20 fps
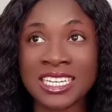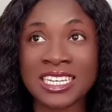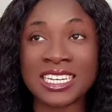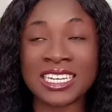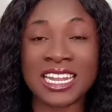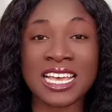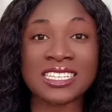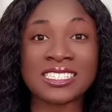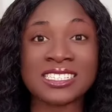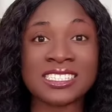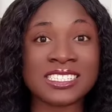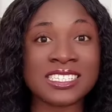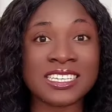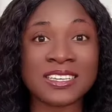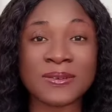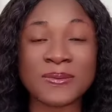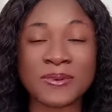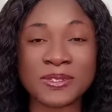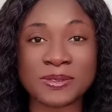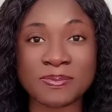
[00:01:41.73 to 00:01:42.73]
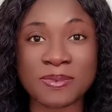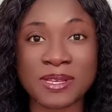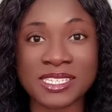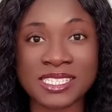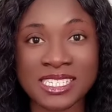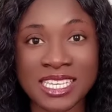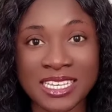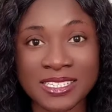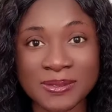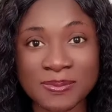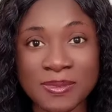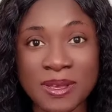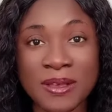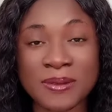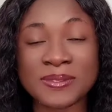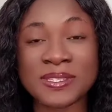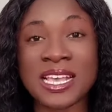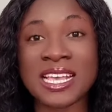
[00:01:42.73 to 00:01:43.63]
Last year was Basket Mouth